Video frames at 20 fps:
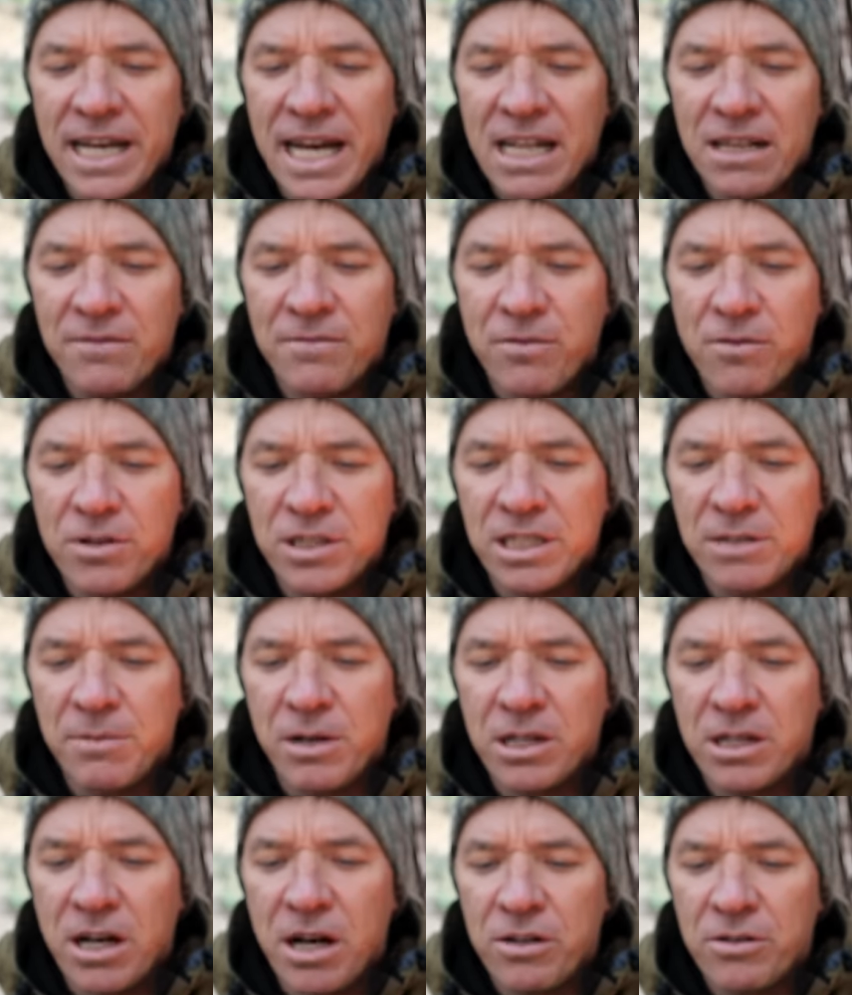California,
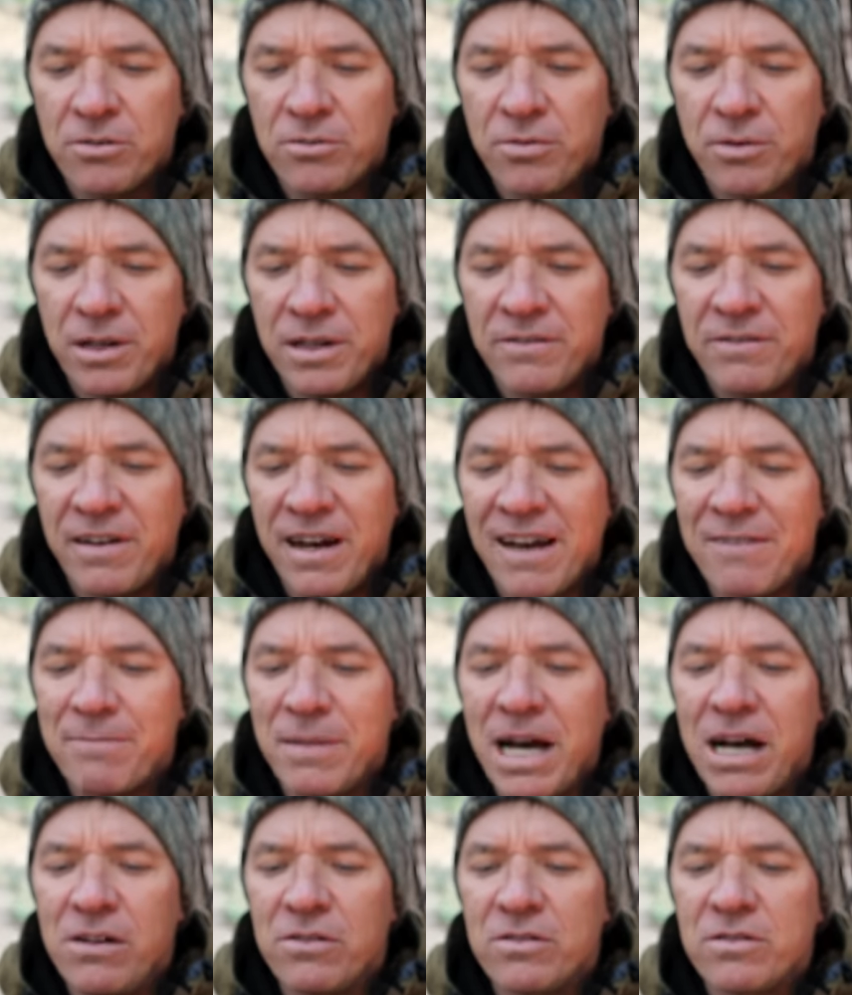about 125
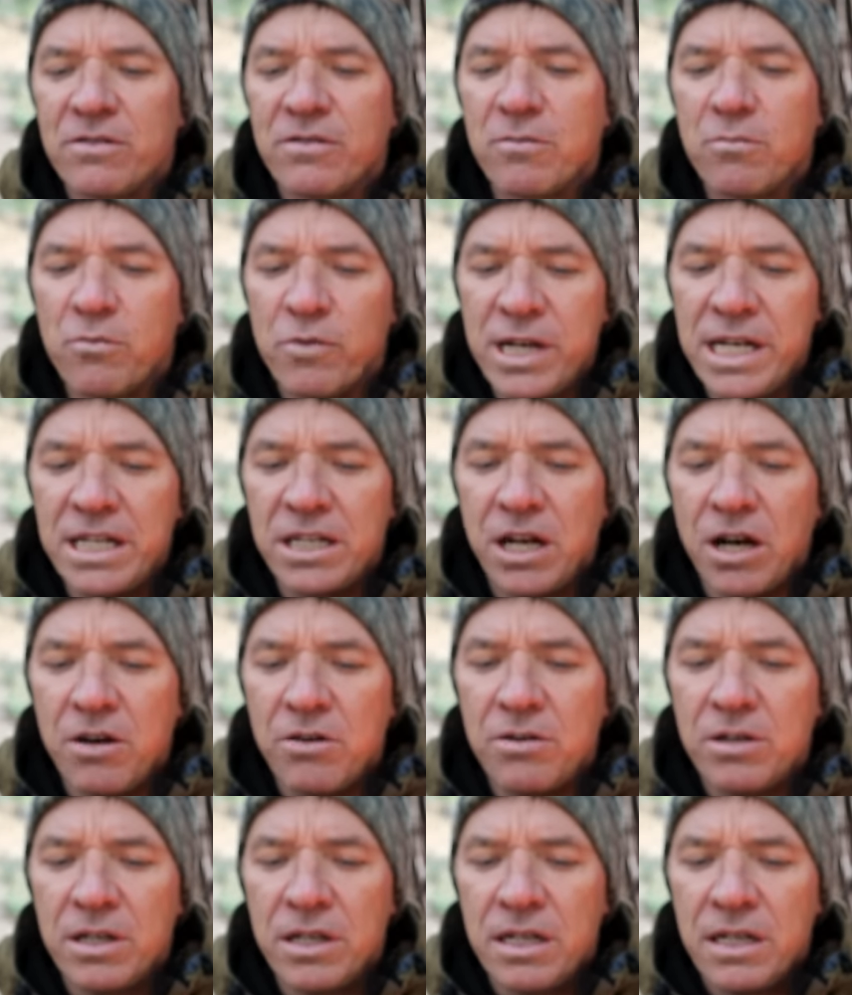miles from
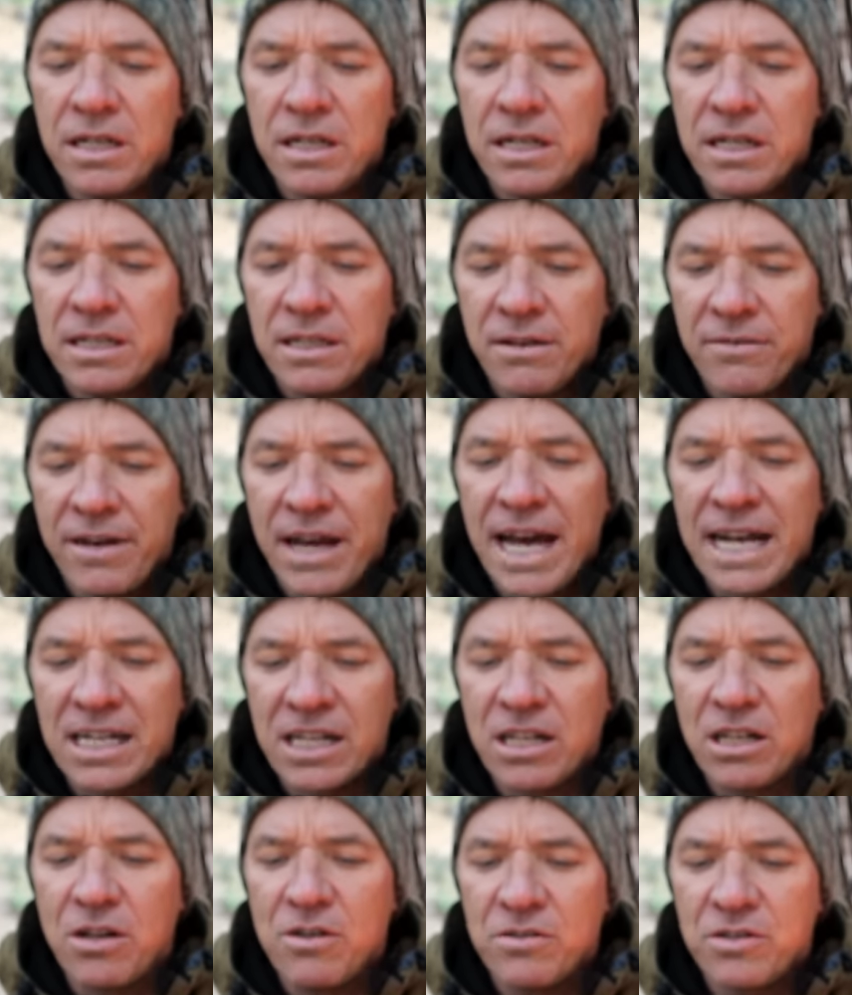Reno,
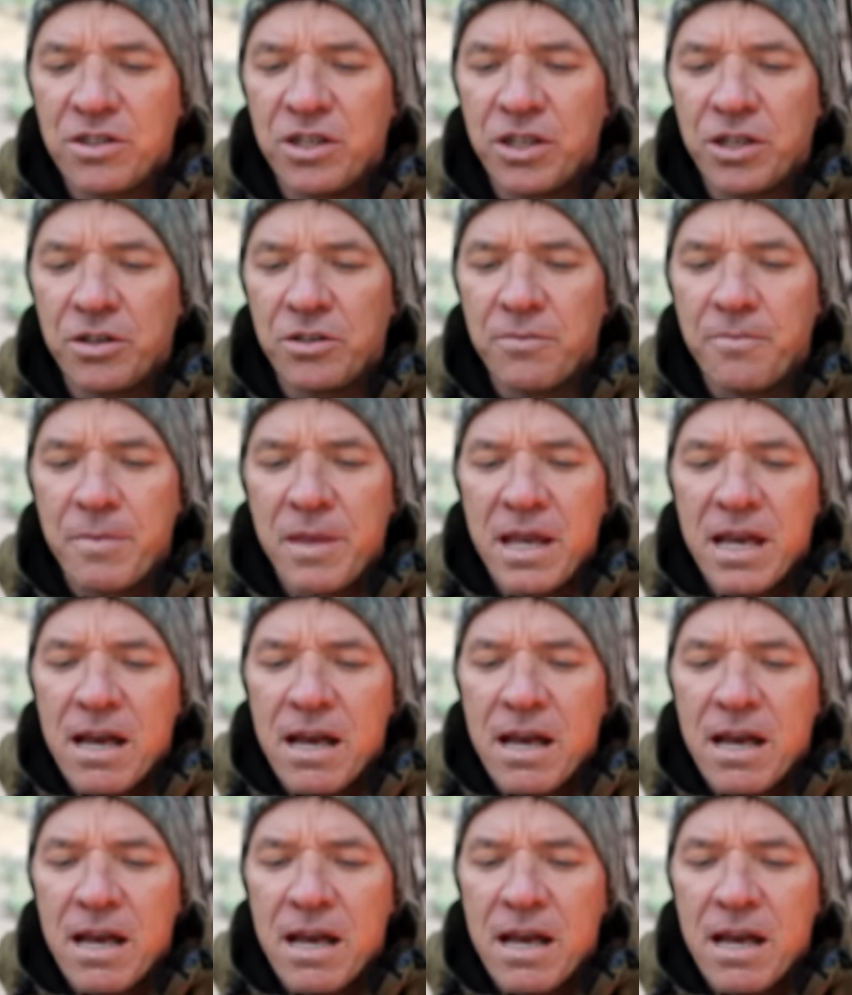Nevada, close to you.